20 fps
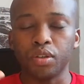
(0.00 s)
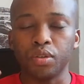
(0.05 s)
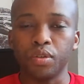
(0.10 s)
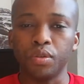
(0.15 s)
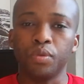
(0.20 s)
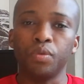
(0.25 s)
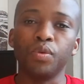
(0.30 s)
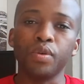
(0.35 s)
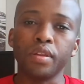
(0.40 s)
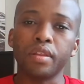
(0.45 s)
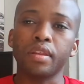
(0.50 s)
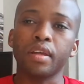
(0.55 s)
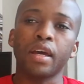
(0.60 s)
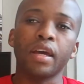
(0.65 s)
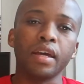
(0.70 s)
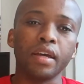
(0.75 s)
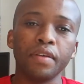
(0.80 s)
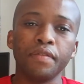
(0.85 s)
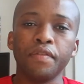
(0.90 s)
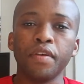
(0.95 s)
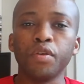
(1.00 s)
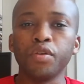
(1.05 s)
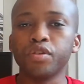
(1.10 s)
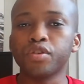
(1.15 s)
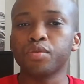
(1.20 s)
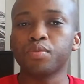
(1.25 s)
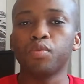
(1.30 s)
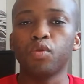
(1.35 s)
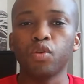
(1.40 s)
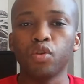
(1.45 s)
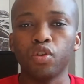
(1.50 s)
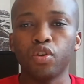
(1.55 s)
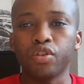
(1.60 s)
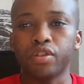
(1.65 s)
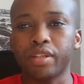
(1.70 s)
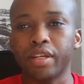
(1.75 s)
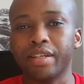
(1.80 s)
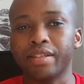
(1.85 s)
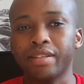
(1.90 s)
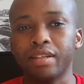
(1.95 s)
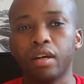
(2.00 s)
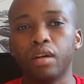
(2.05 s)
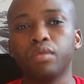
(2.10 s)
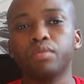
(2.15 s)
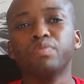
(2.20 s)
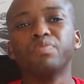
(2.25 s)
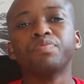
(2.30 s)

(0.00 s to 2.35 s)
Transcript: with a very small lot size. Now,